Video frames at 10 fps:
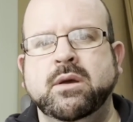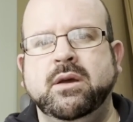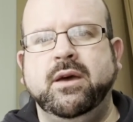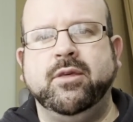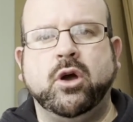
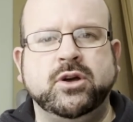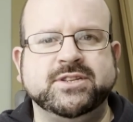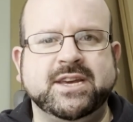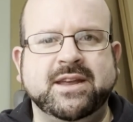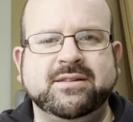and the
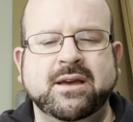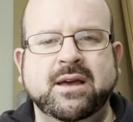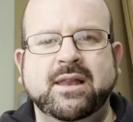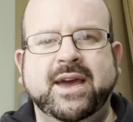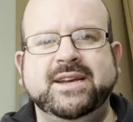content.
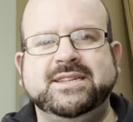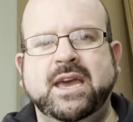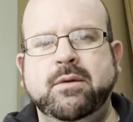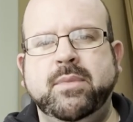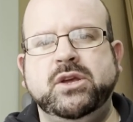Like I
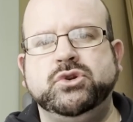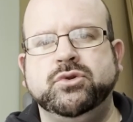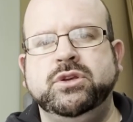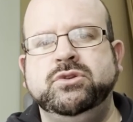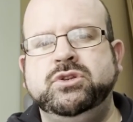say, make
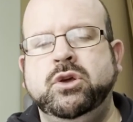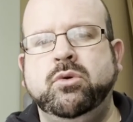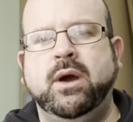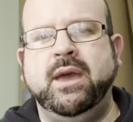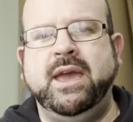sure you
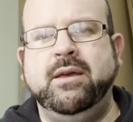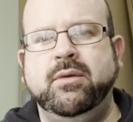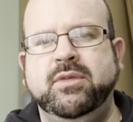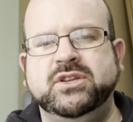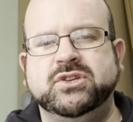do hit
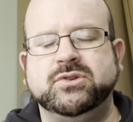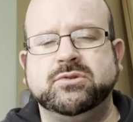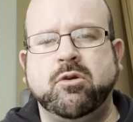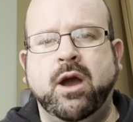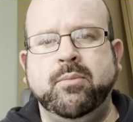the
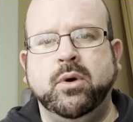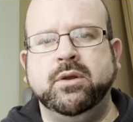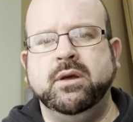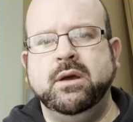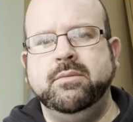subscribe
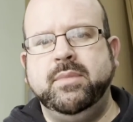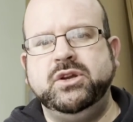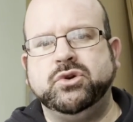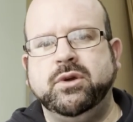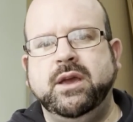button.
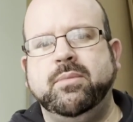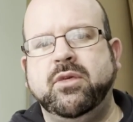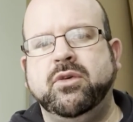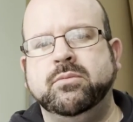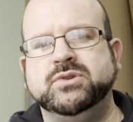Make sure you hit the
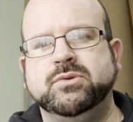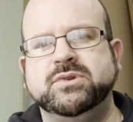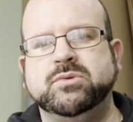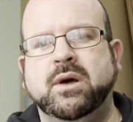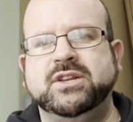thumbs up
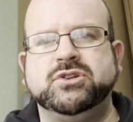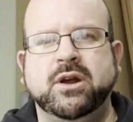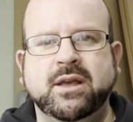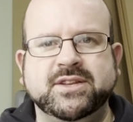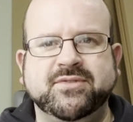as well. Let's try
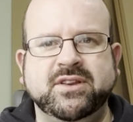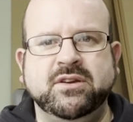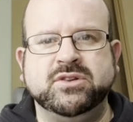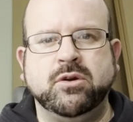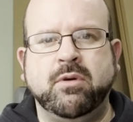and get this
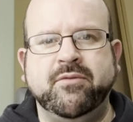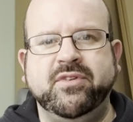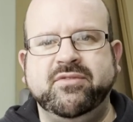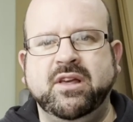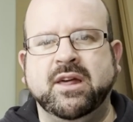video to around
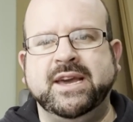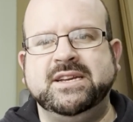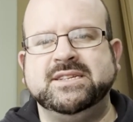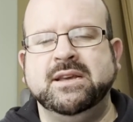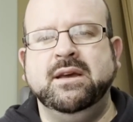50
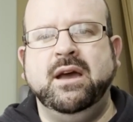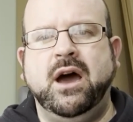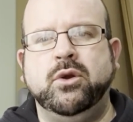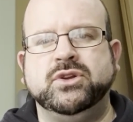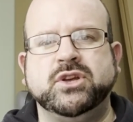likes.
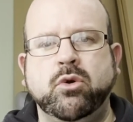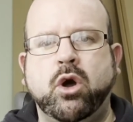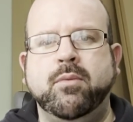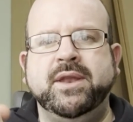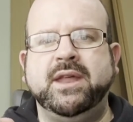And also
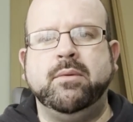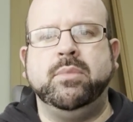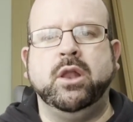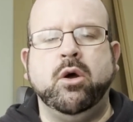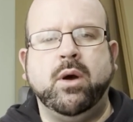comment down
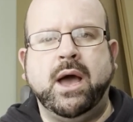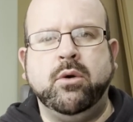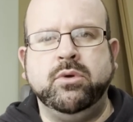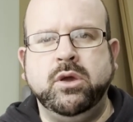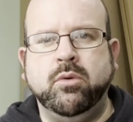below
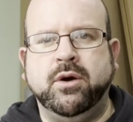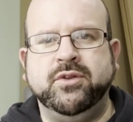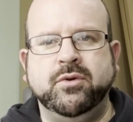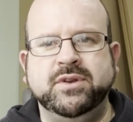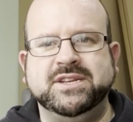how you are
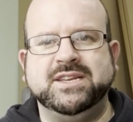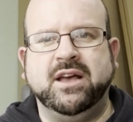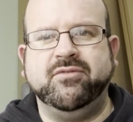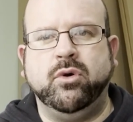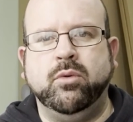doing
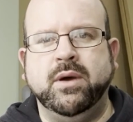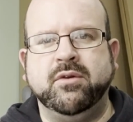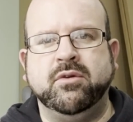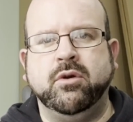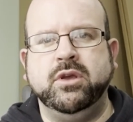yourself, or
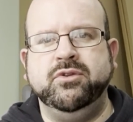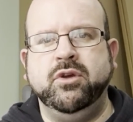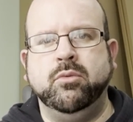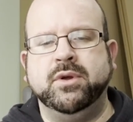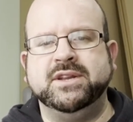whether or not you do want